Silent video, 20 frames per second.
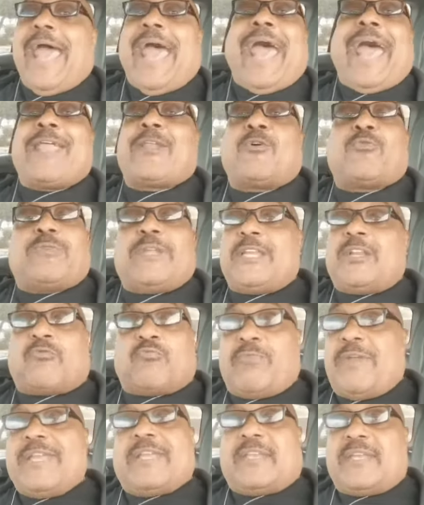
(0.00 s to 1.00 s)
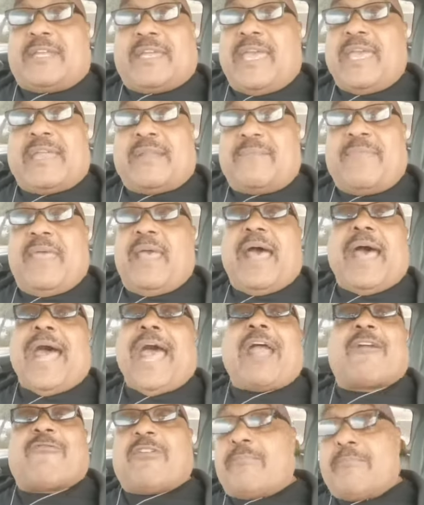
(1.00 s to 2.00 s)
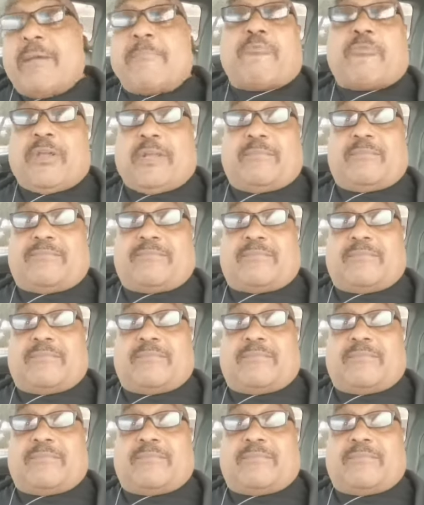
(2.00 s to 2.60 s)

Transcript: I don't need to read it again. I remember it